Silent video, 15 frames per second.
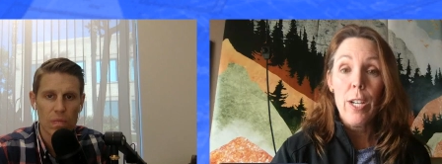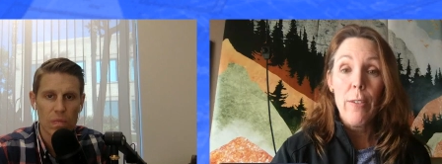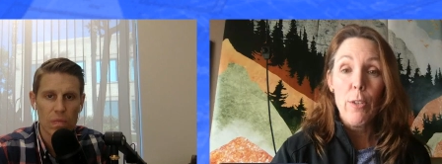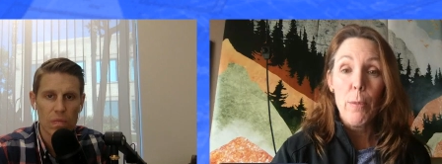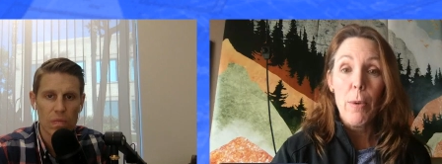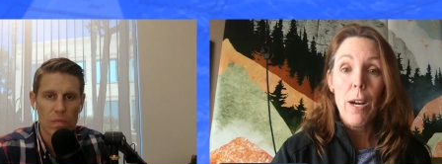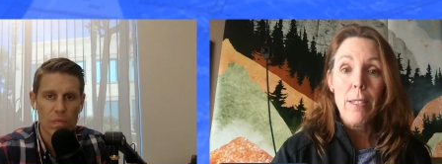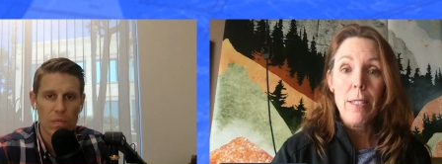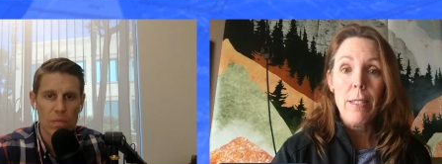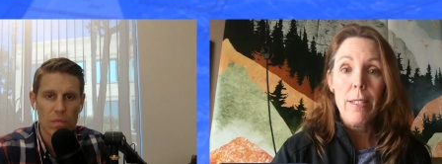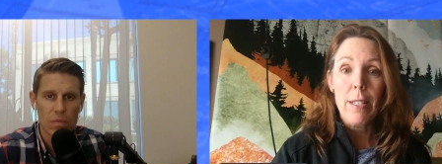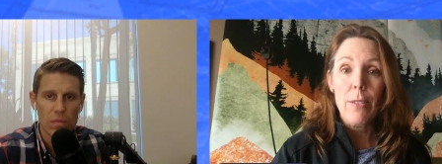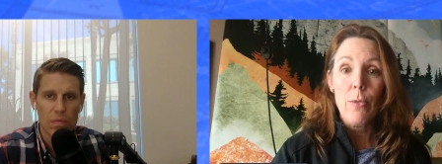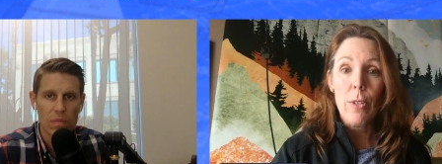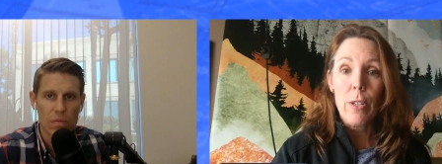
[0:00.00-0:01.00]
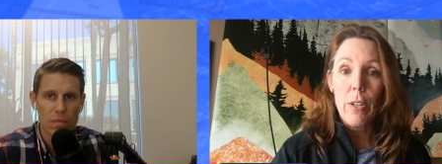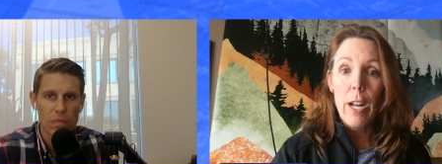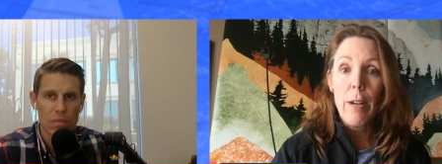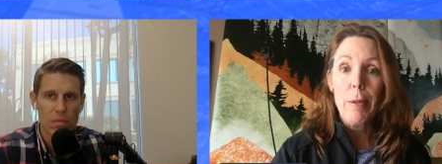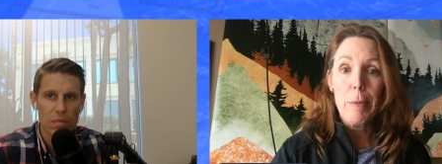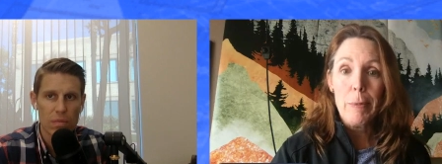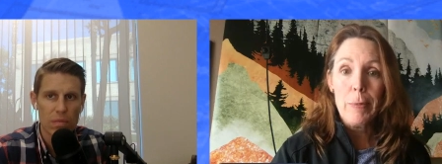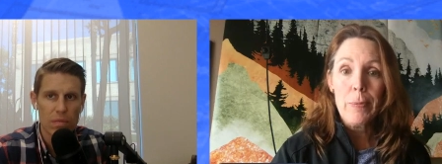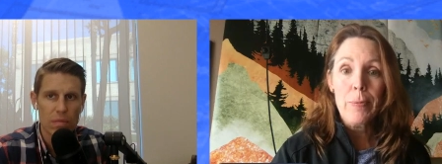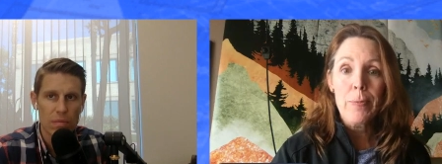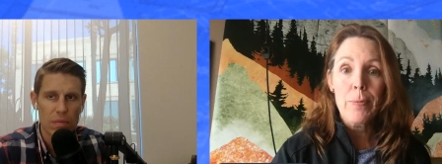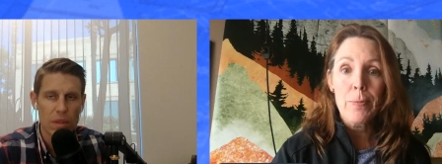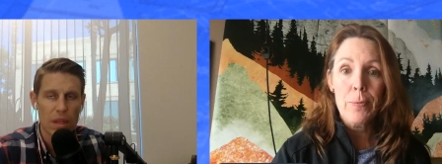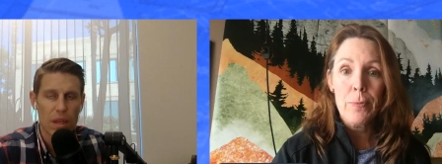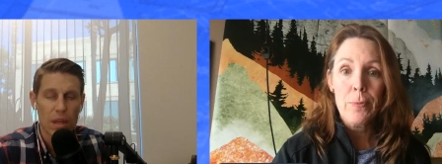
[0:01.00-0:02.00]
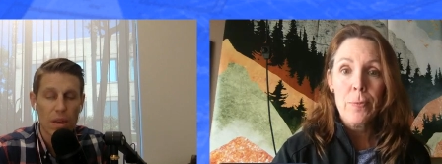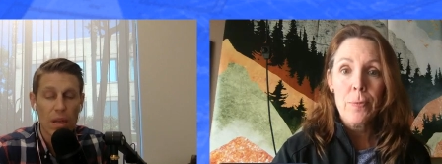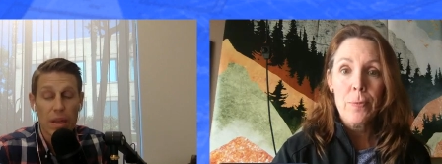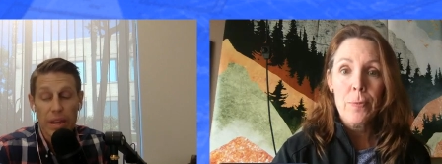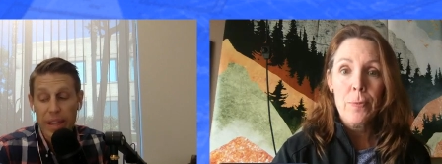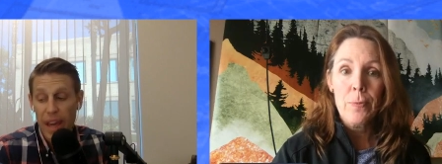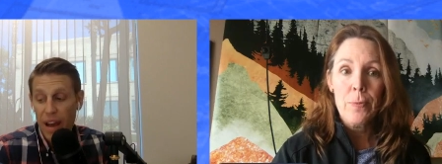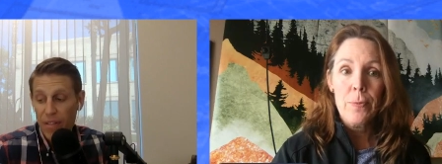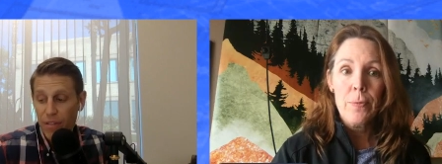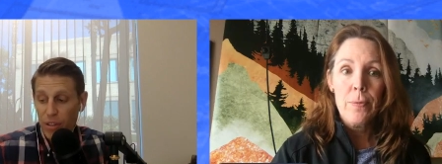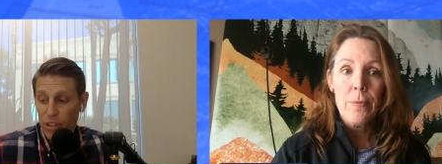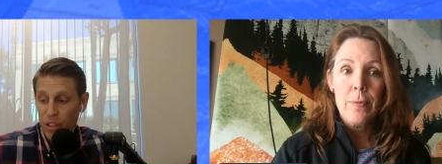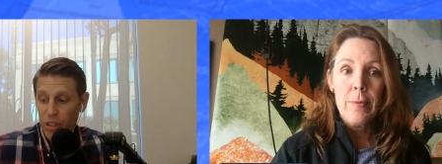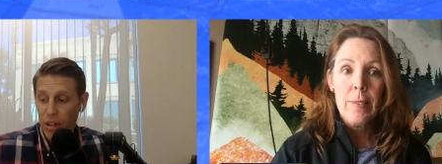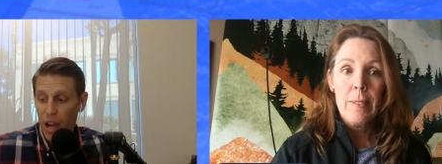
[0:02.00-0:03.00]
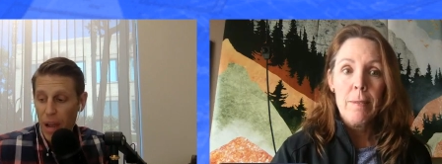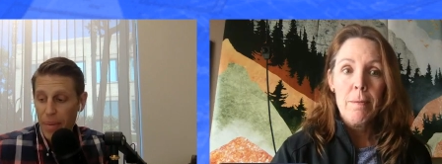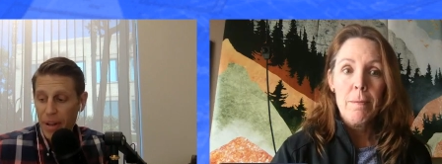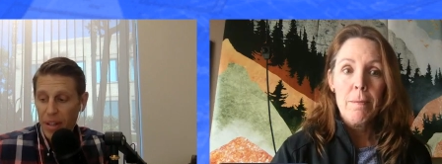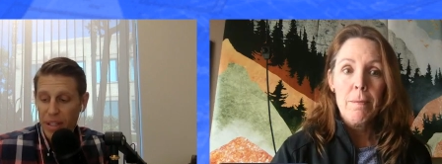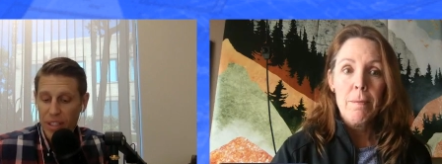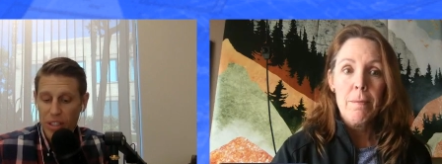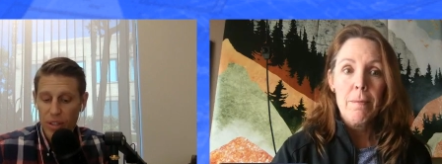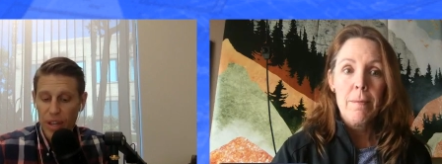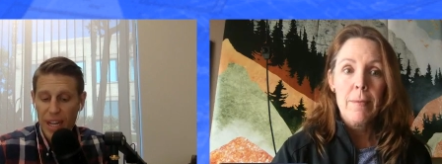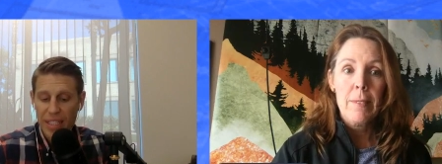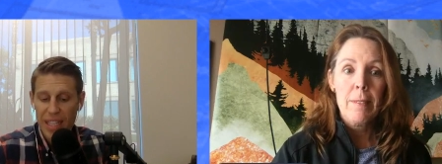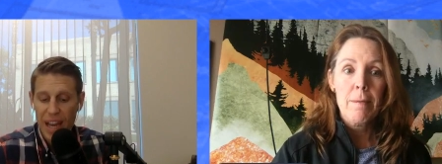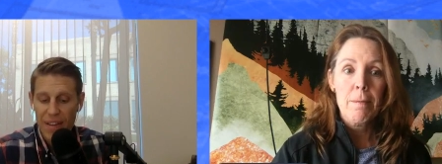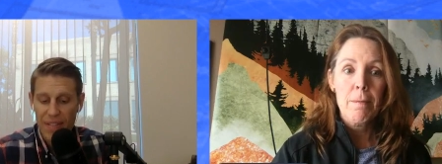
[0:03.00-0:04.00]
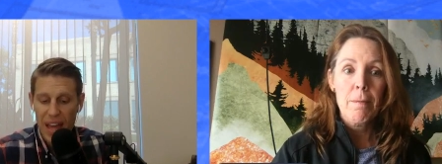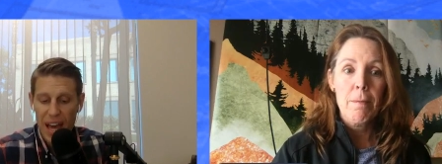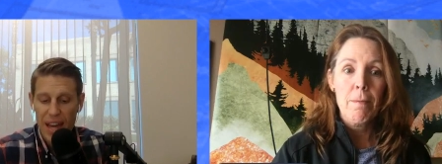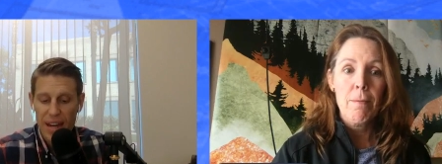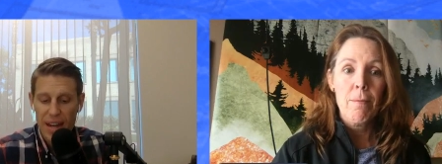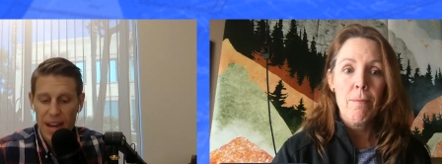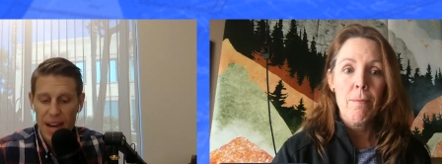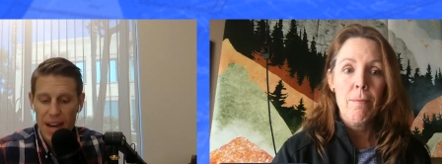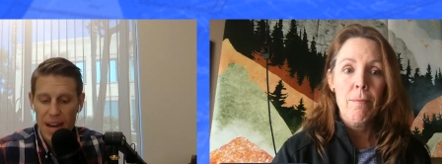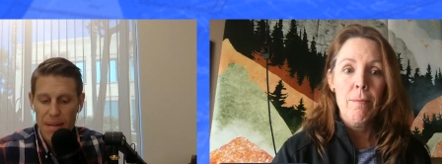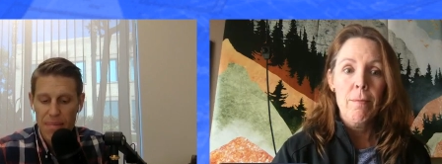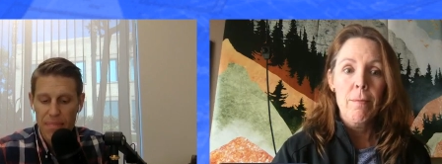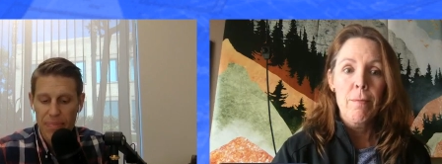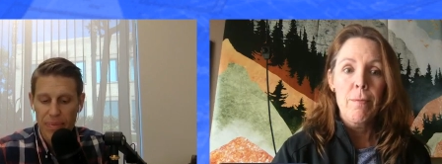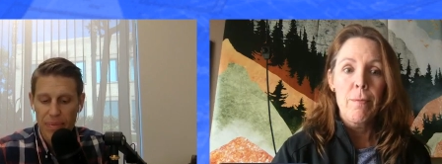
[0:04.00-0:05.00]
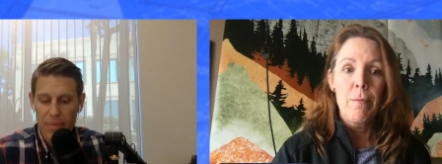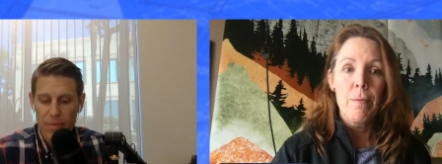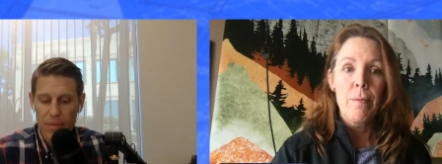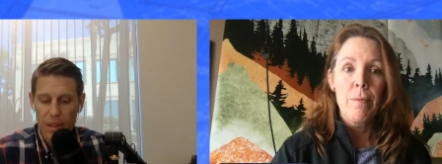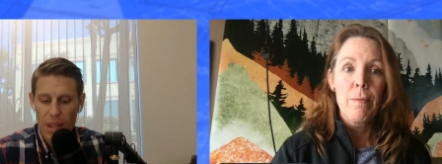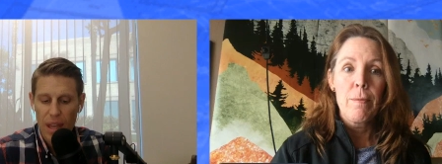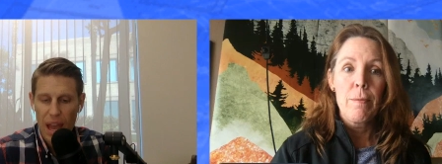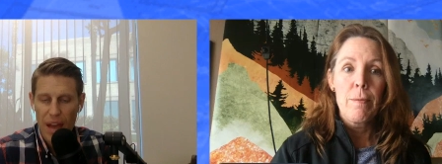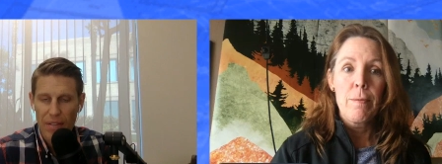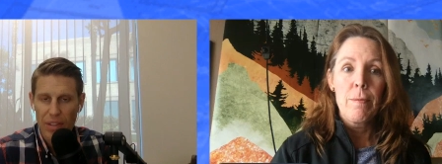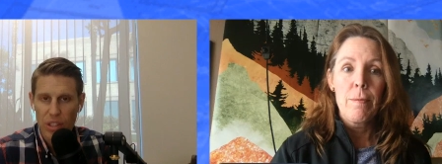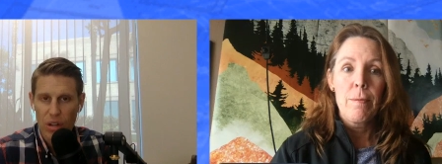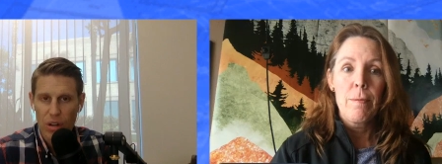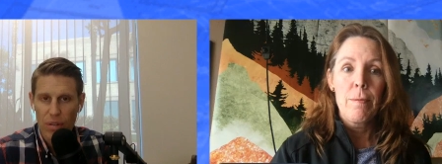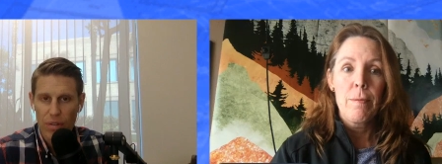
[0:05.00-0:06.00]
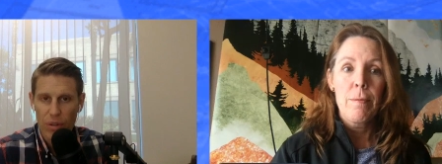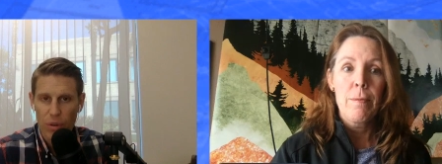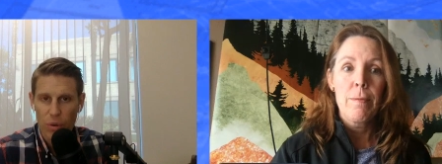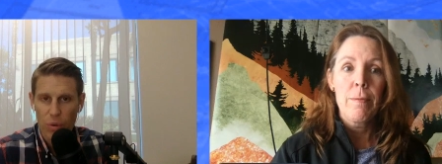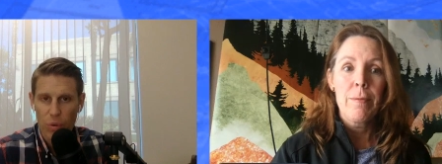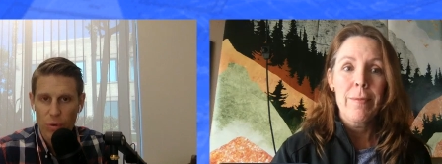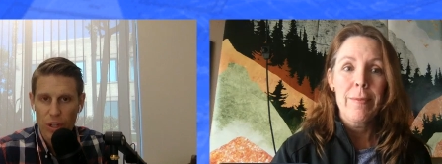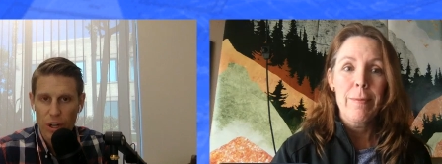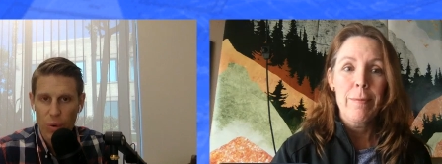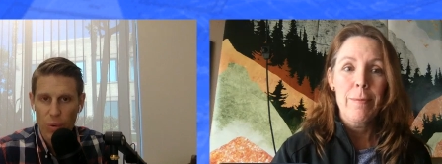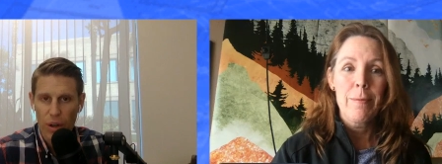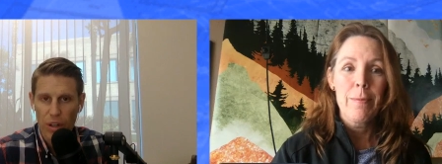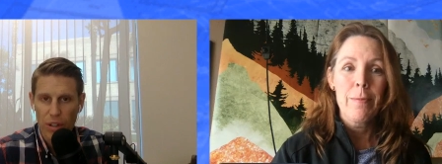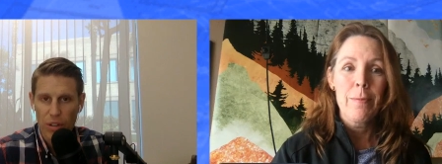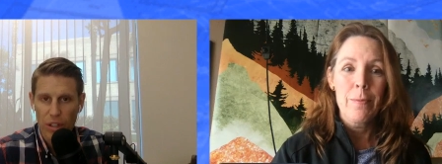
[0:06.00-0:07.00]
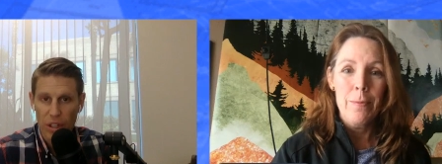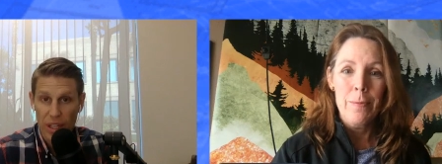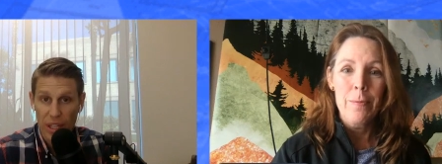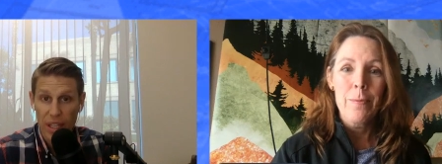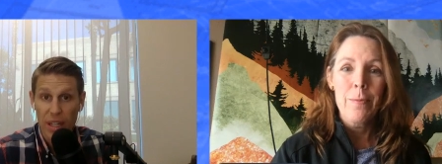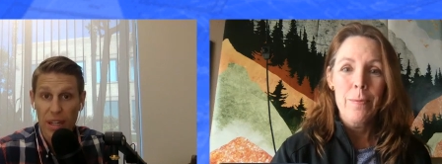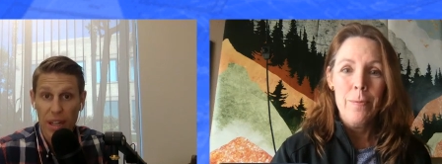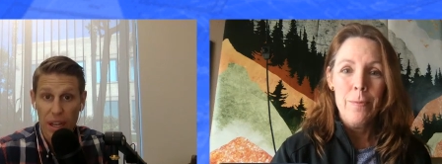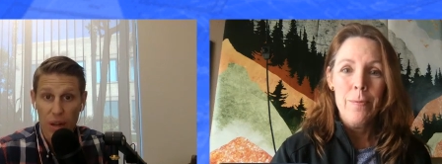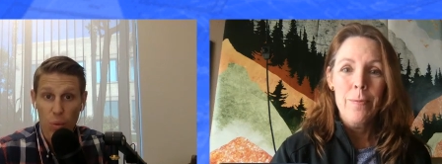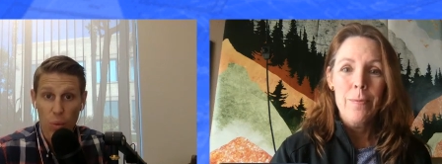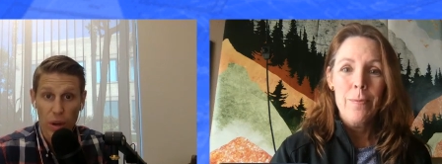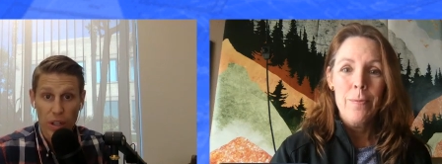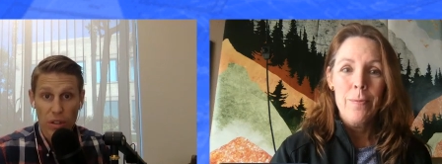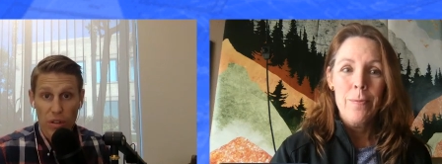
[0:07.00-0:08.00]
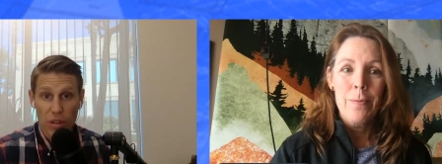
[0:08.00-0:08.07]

Speaker 1: you have your processes figured out.
Speaker 2: Yeah, for sure. I mean, at least you guys have that um, avatar for you know where you're looking and what you're